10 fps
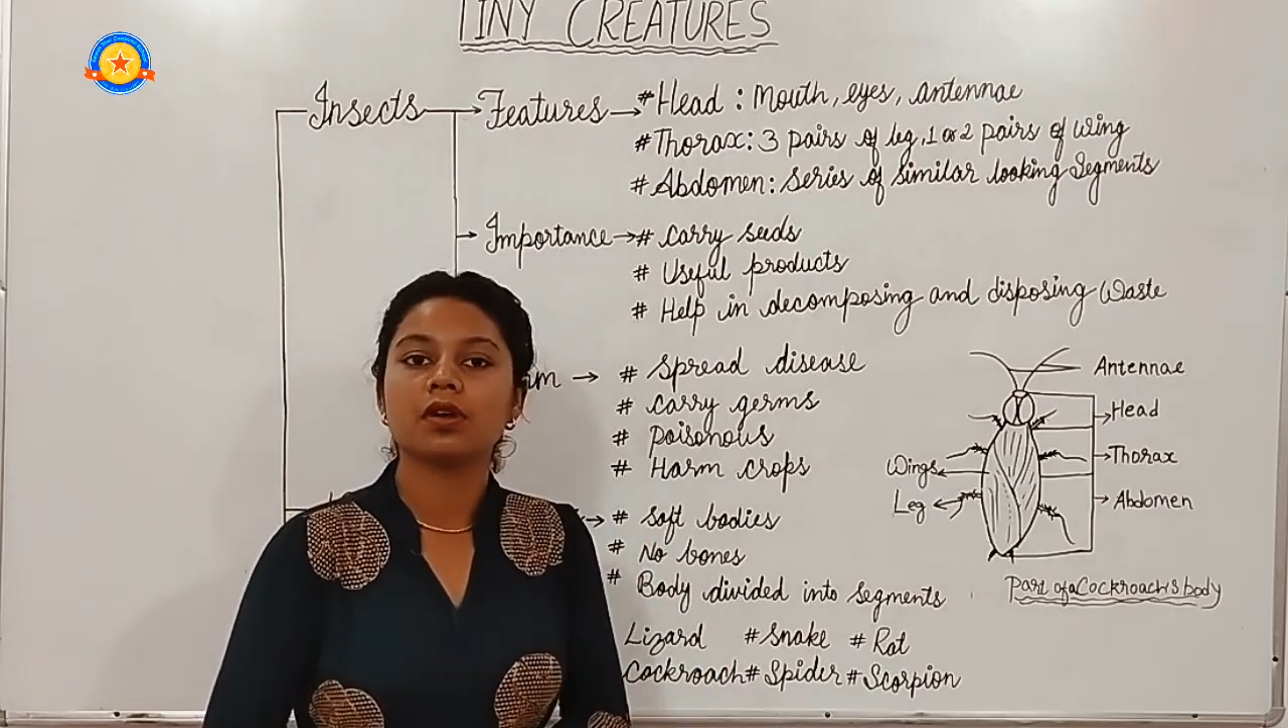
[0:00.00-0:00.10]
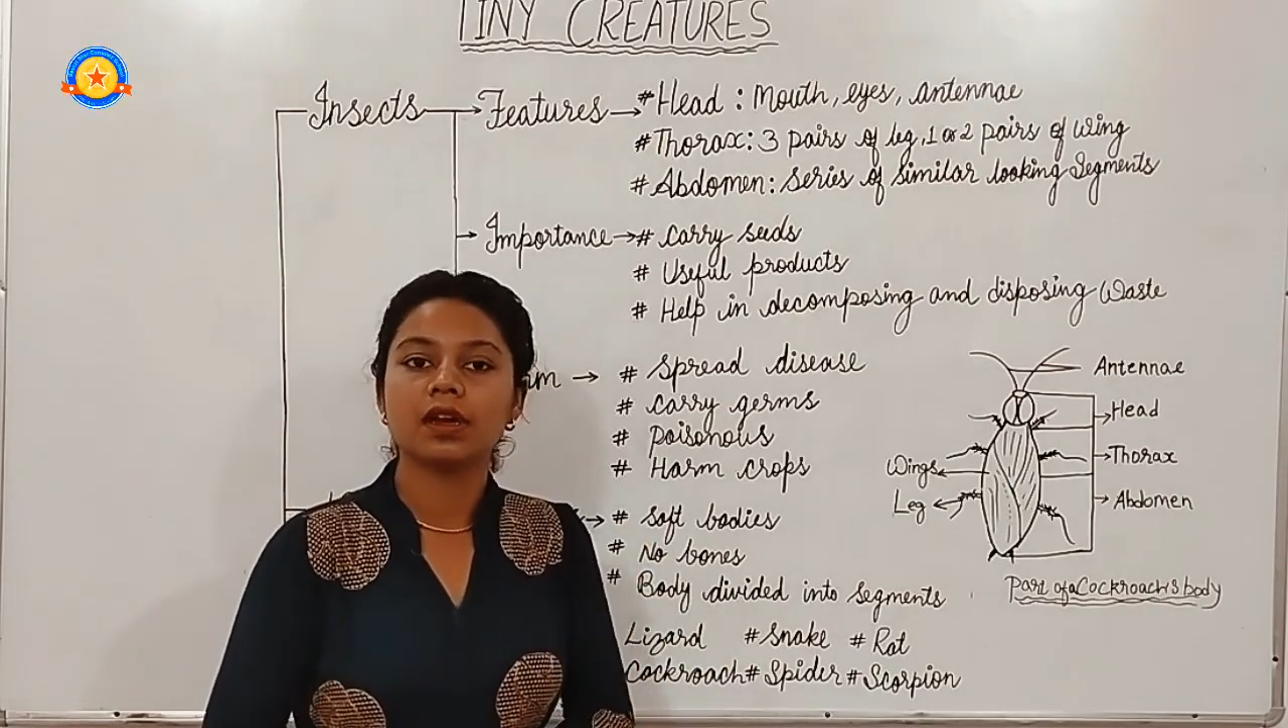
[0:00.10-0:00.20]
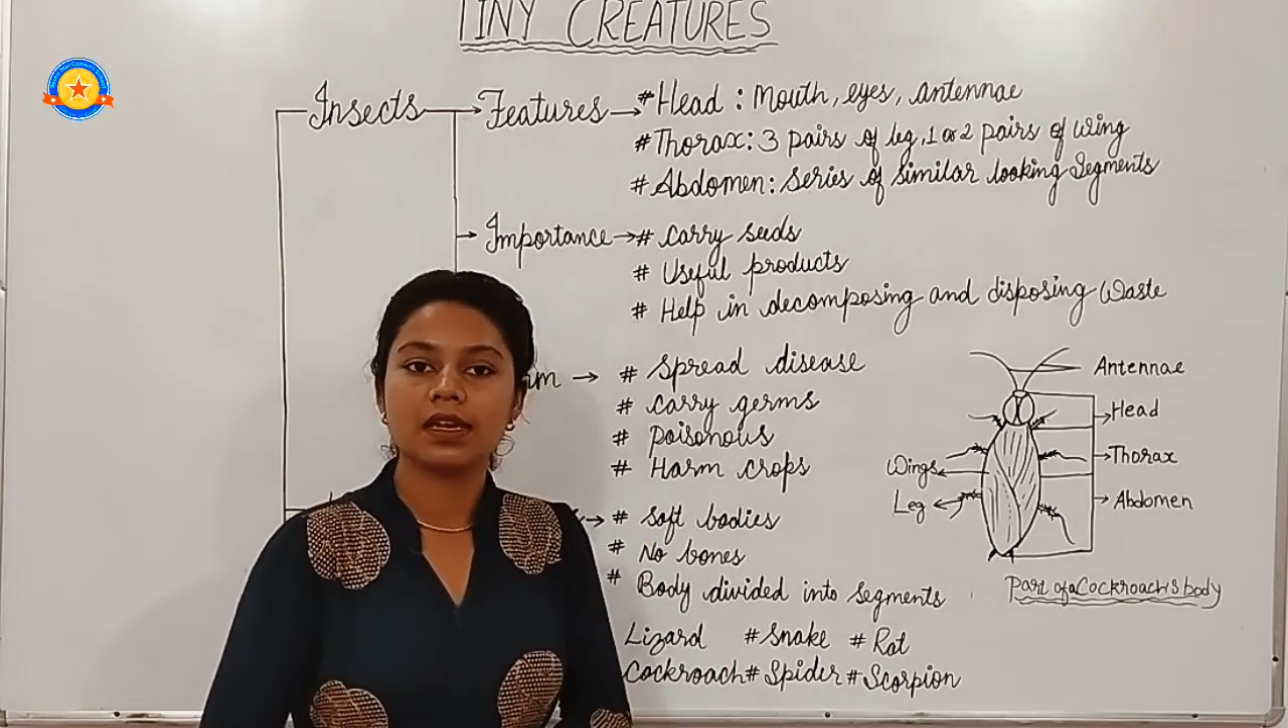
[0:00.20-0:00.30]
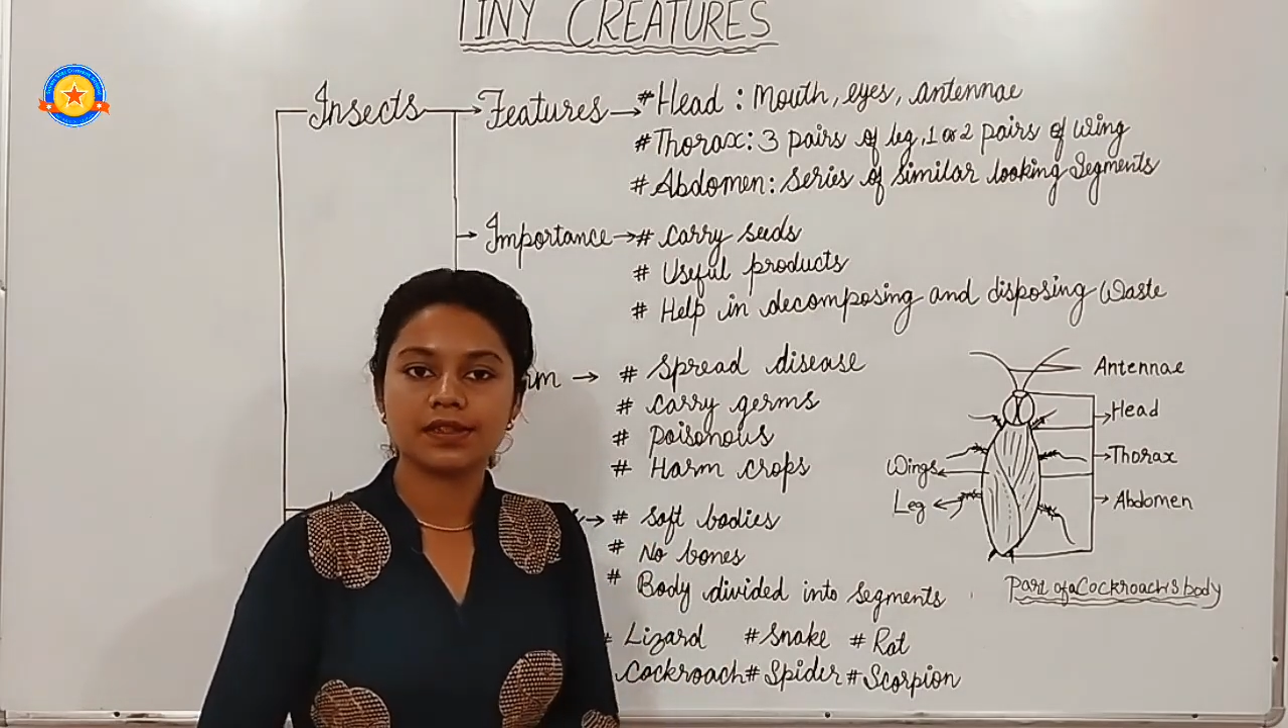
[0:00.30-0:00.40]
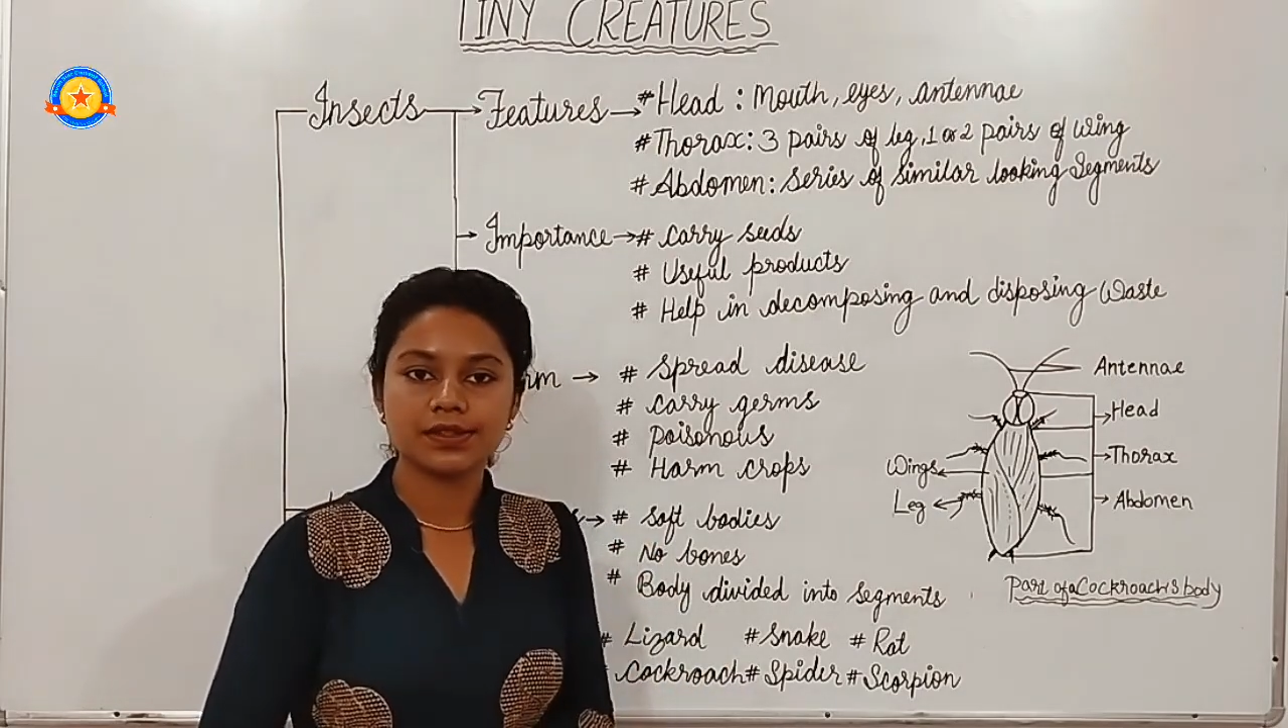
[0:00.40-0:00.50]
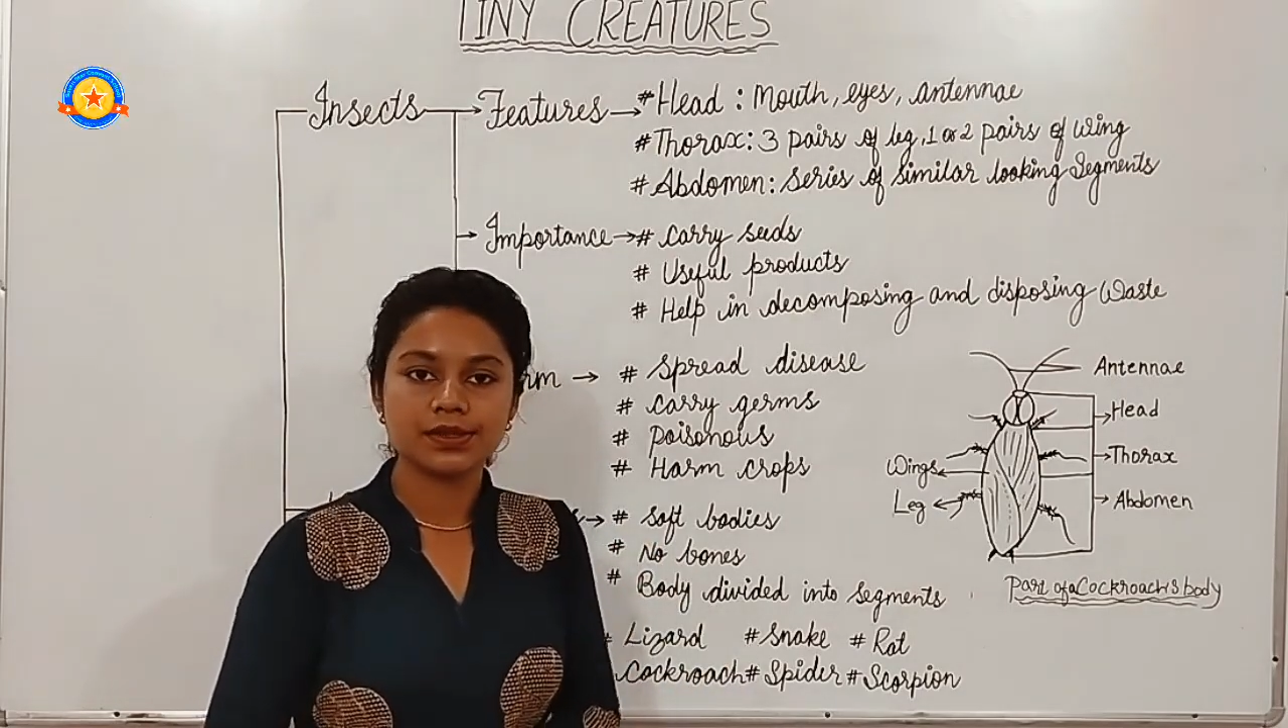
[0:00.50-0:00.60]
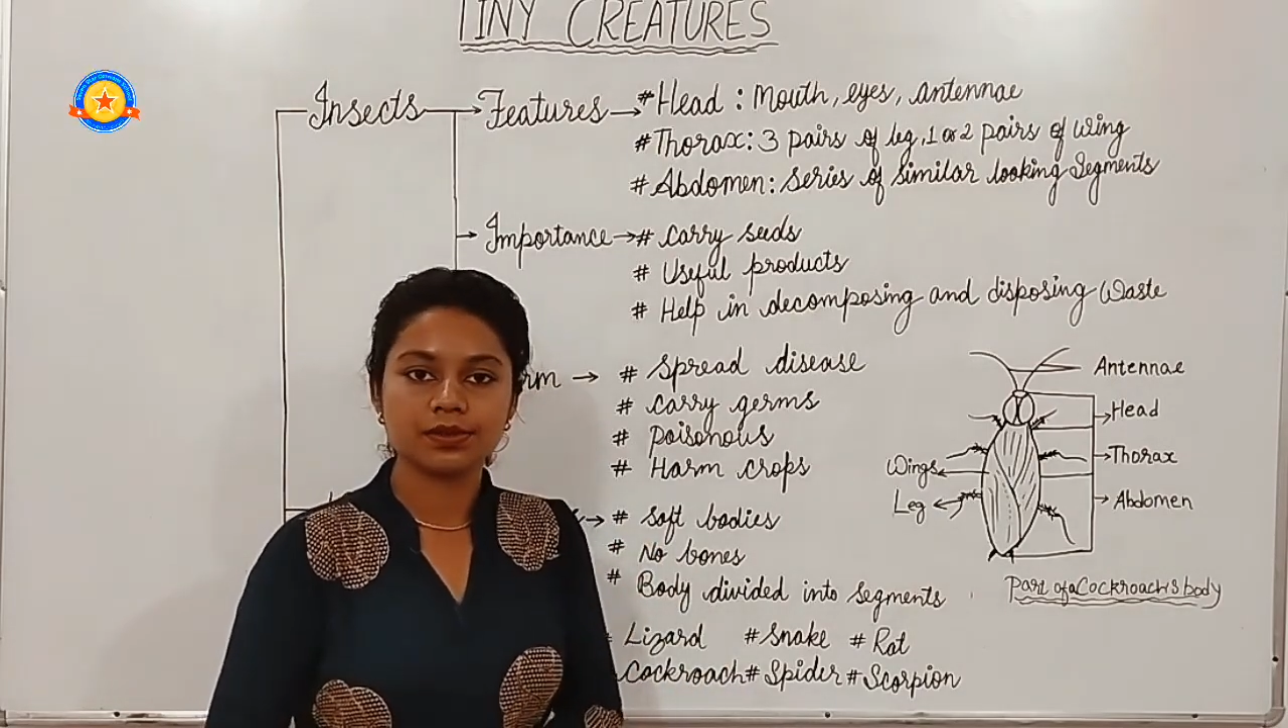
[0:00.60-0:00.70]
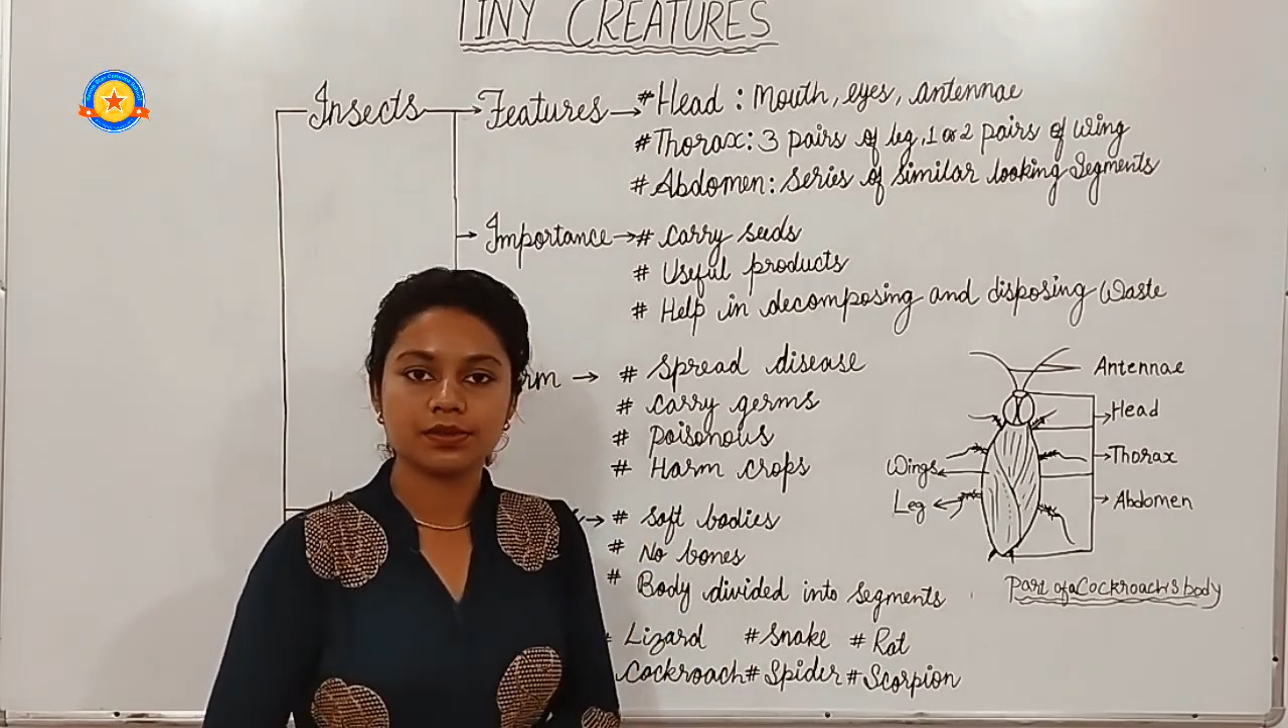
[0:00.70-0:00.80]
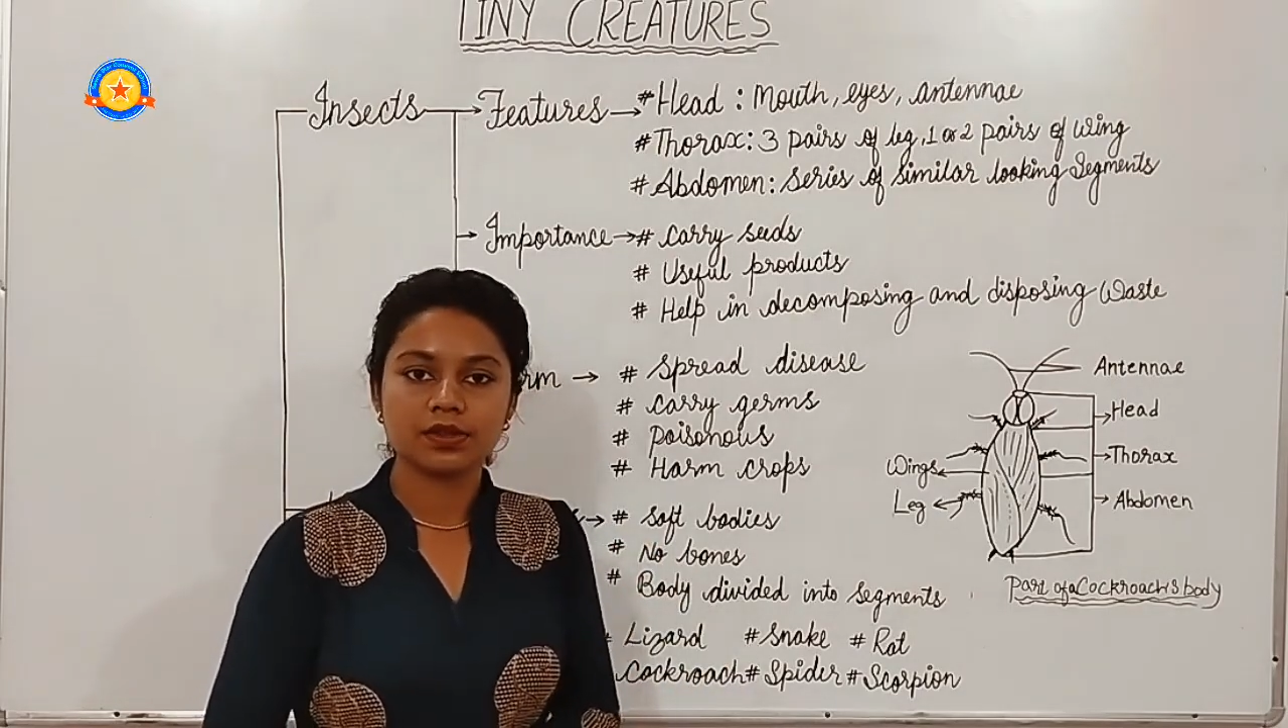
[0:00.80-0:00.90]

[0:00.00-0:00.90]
understood.